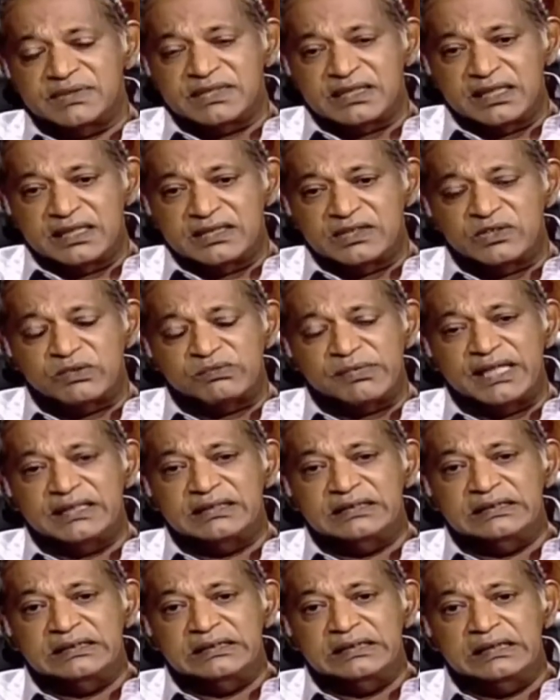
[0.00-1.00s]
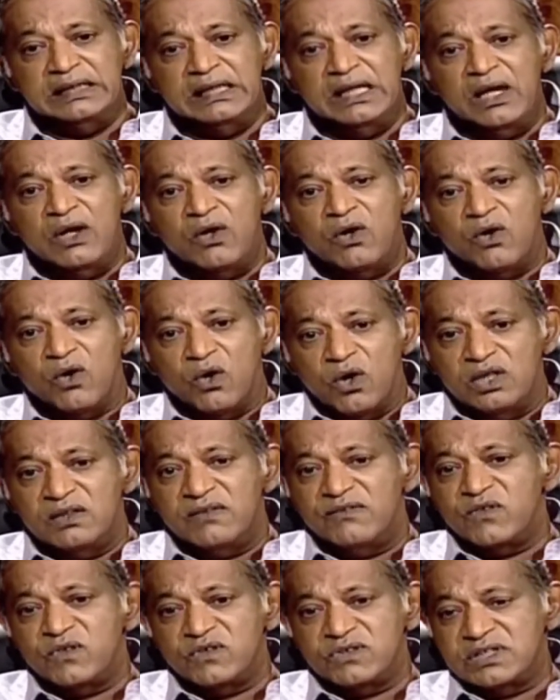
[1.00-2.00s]
against humanity. Mm. All
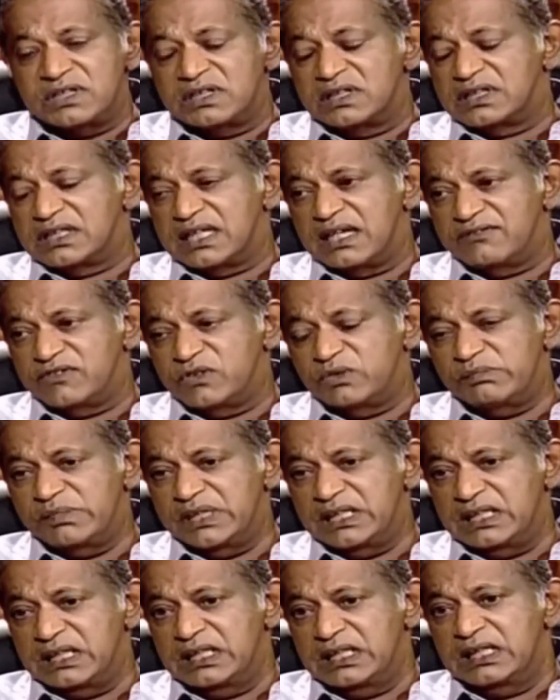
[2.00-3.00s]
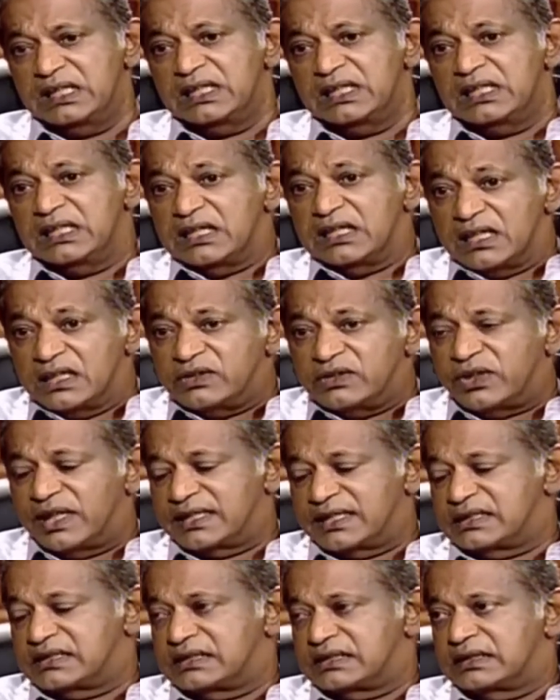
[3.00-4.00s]
of those things have to be
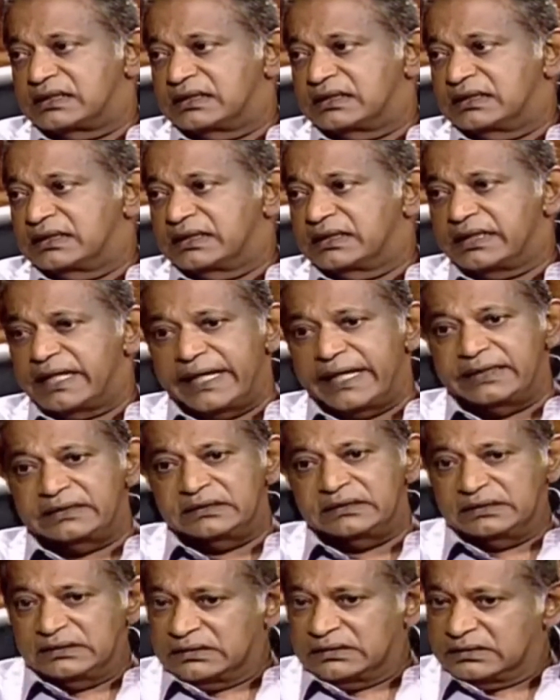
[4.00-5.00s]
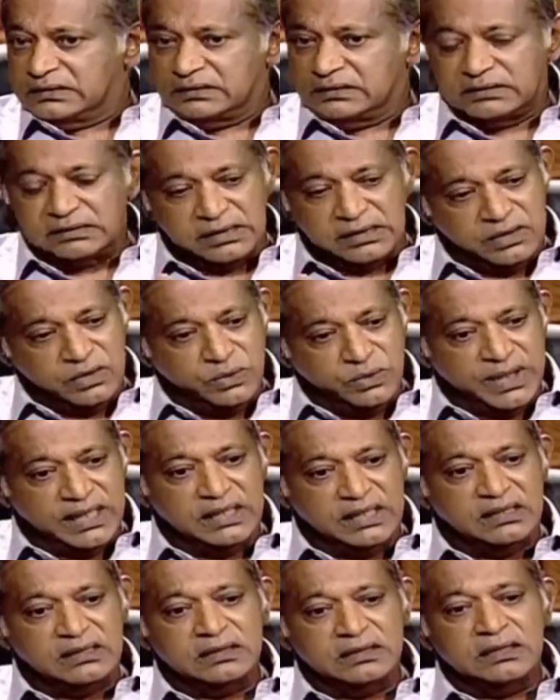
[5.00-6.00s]
addressed. And the U N
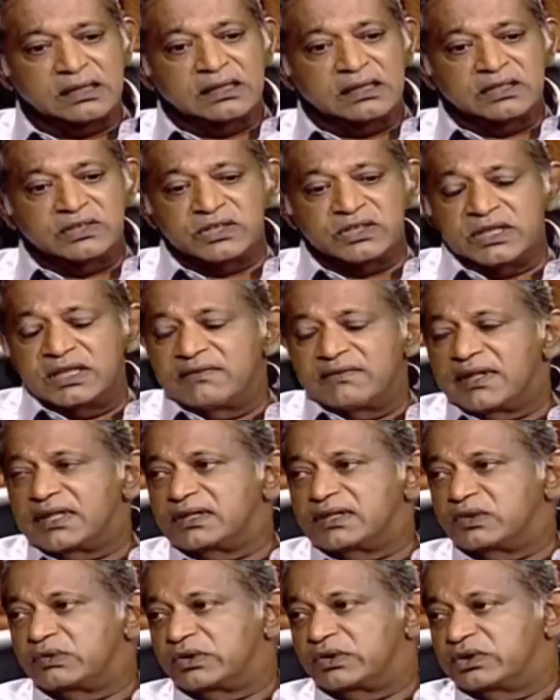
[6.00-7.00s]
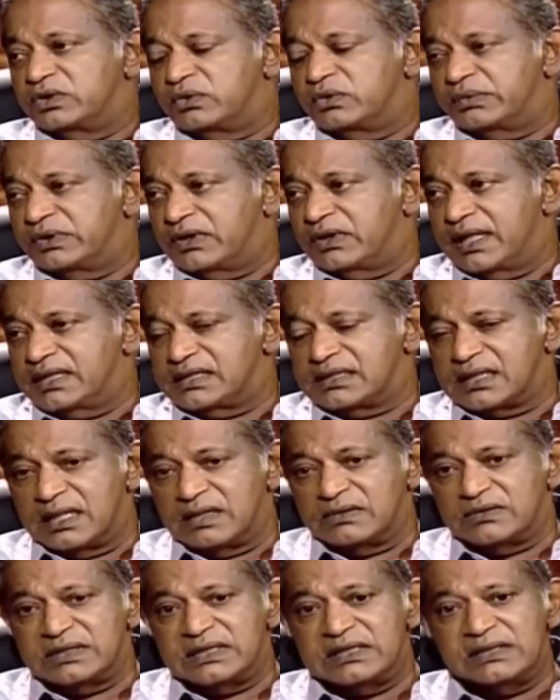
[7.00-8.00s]
in Geneva, the U N Human Rights
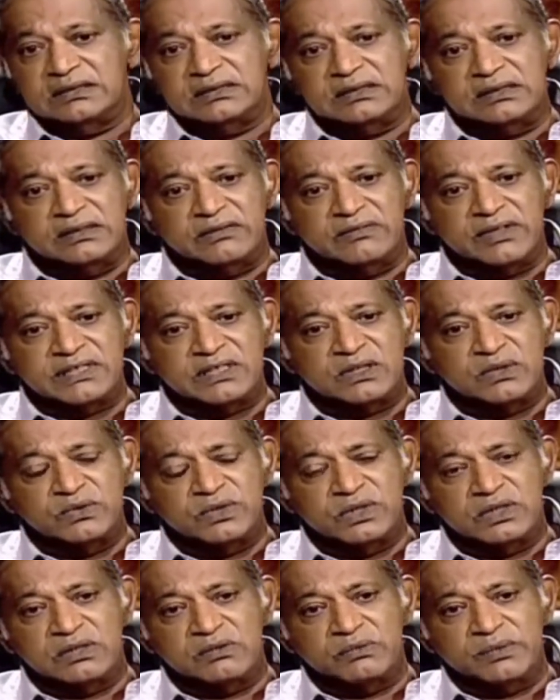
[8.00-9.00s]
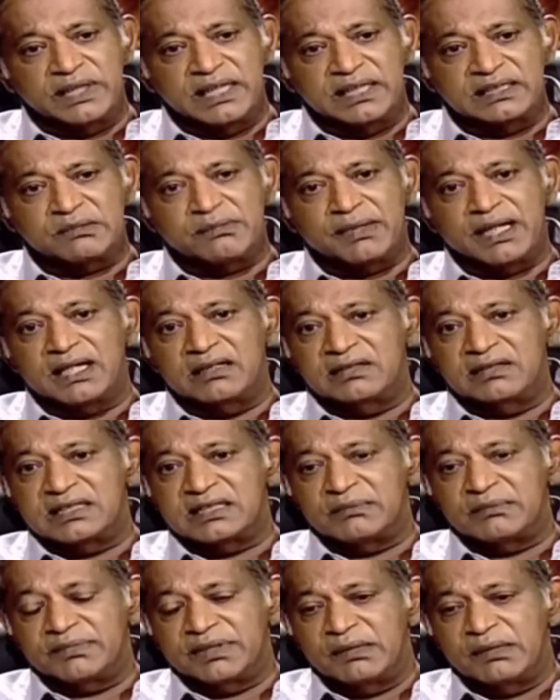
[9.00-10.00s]
Council, the resolution will expire in
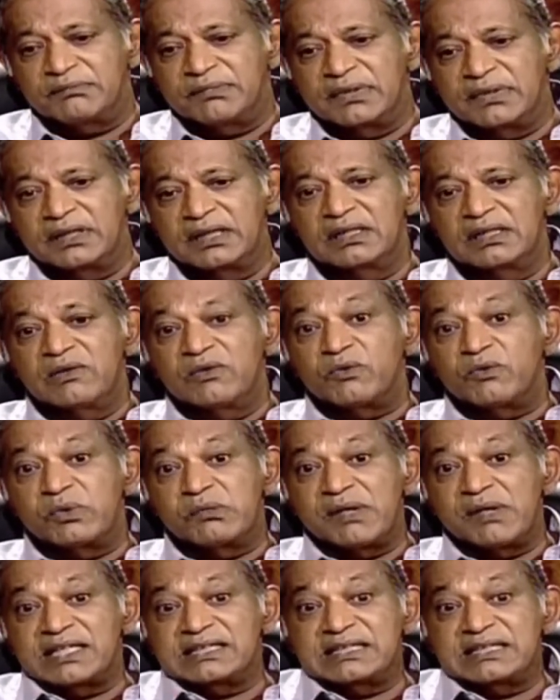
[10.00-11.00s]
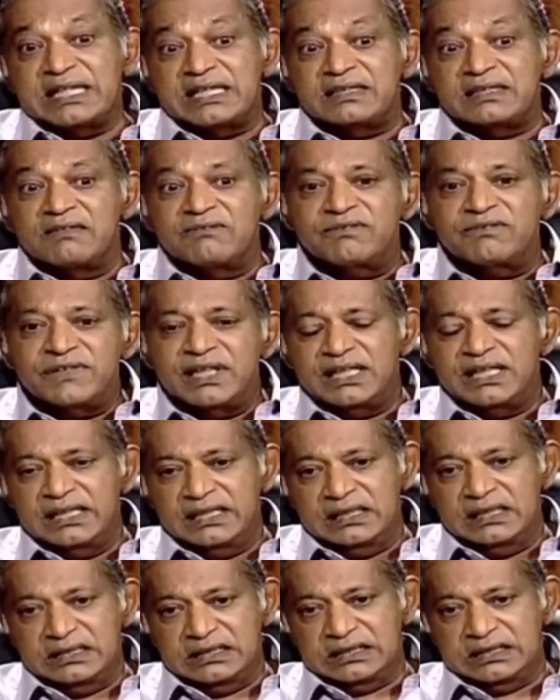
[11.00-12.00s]
September. We must, at the very
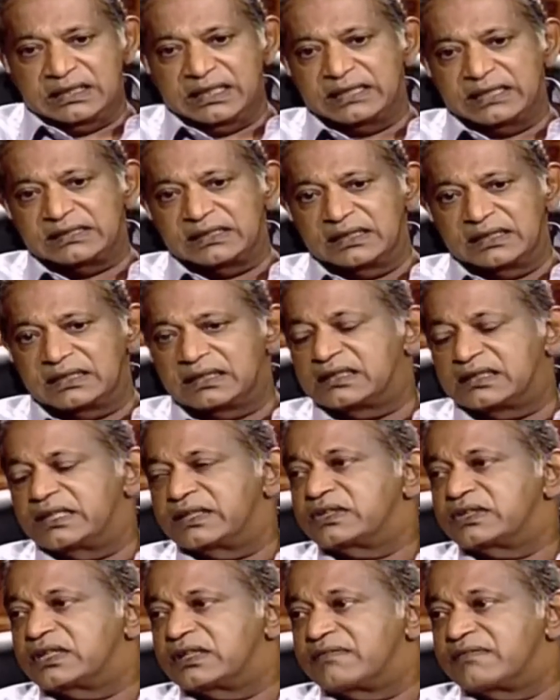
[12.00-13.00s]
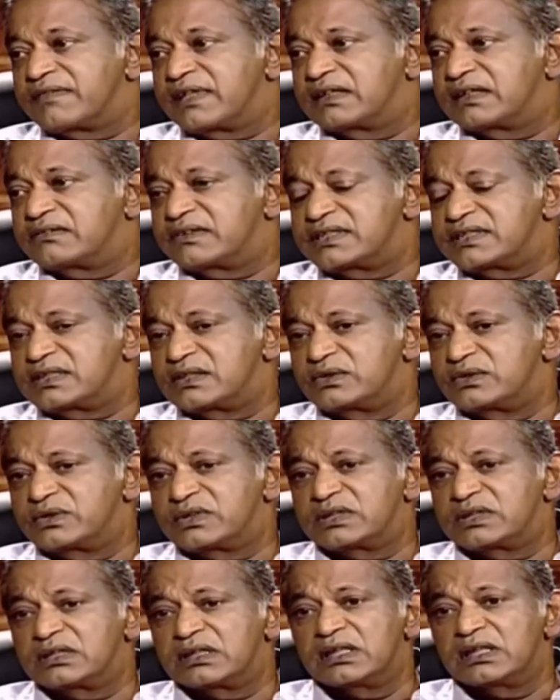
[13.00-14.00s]
least, get an extension of that
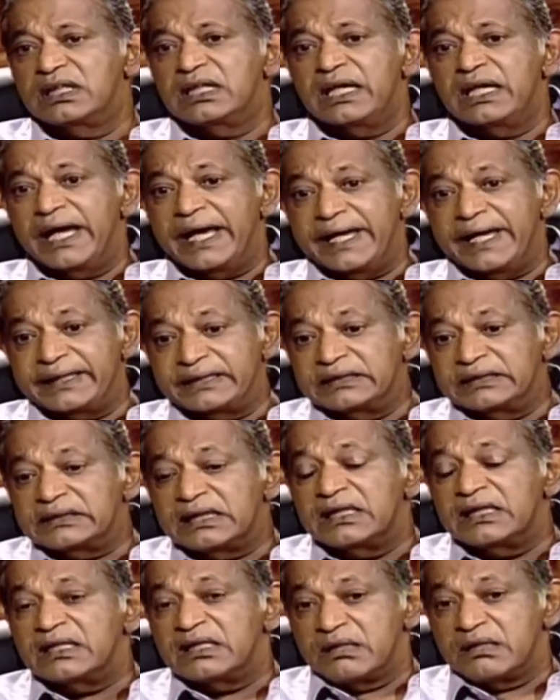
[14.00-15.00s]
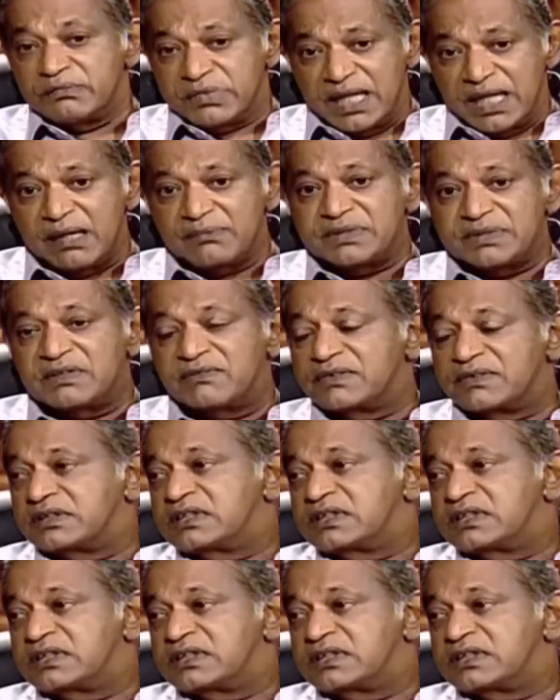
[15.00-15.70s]
resolution and perhaps even